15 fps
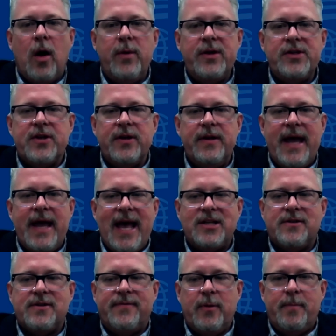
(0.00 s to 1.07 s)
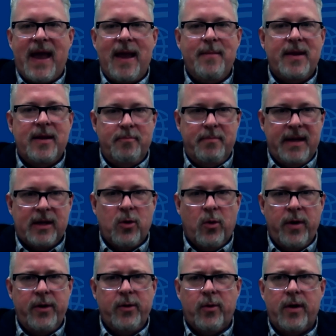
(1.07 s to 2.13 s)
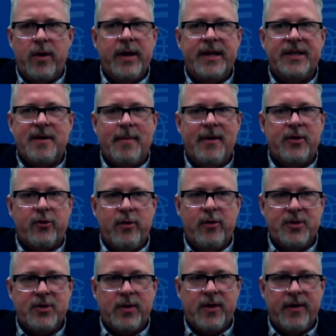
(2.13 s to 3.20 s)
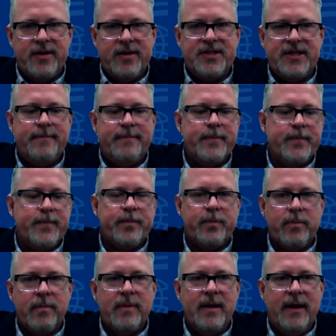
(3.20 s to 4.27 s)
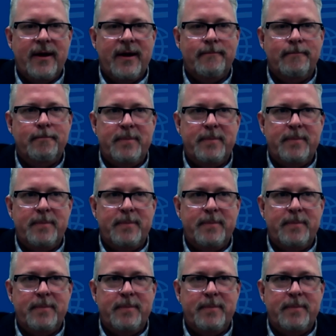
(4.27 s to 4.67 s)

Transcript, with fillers: always going to ask for payment in Bitcoin or in some other cryptocurrency um,